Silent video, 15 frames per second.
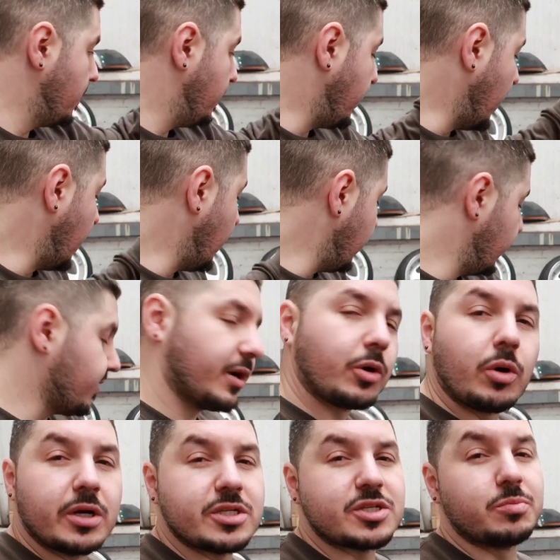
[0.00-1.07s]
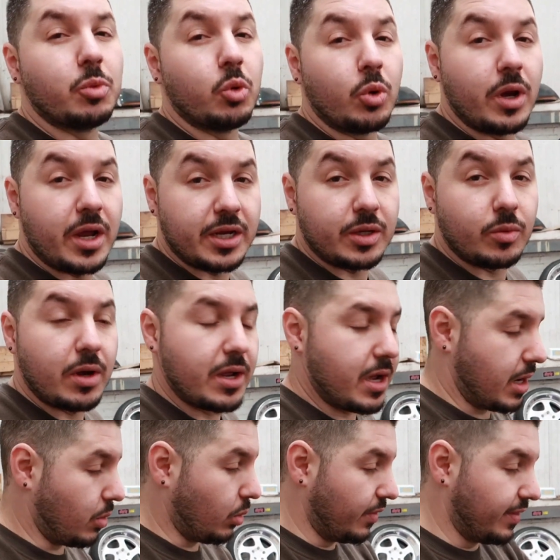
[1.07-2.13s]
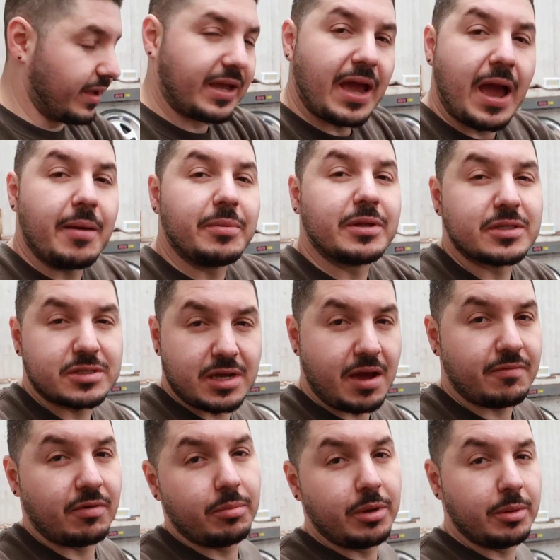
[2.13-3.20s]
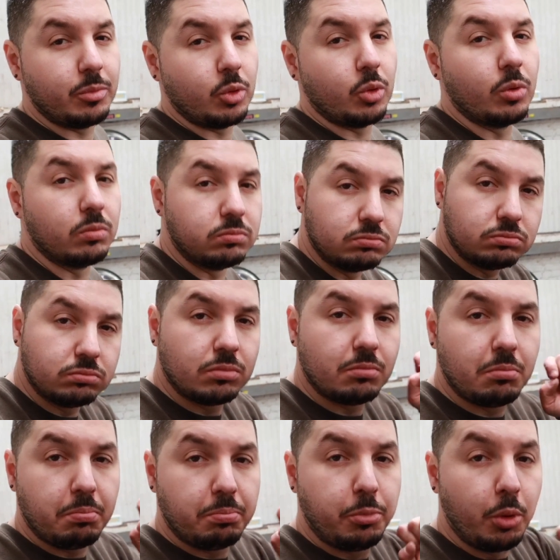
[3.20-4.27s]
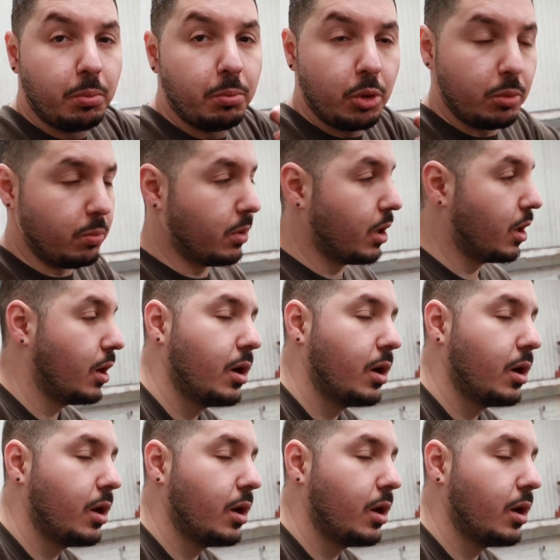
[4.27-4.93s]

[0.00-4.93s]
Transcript: but they're quite small anyway, and I want the cabin to have a bit more boom boom.